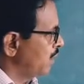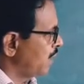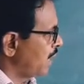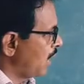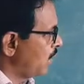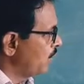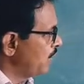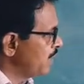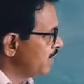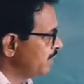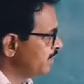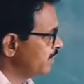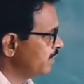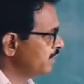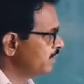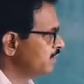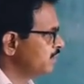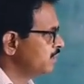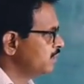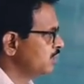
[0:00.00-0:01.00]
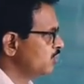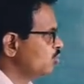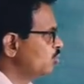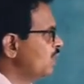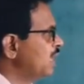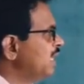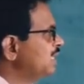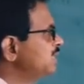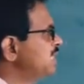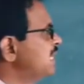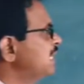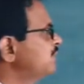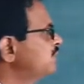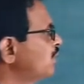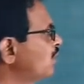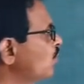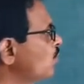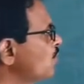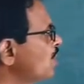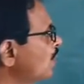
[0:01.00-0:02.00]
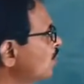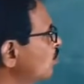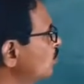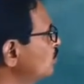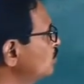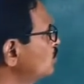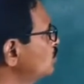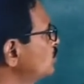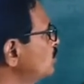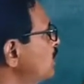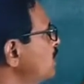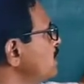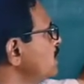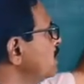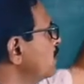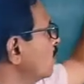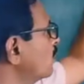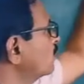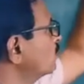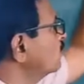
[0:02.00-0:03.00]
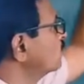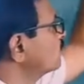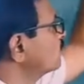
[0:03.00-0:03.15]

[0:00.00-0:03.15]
Now in today's lecture we are going to study a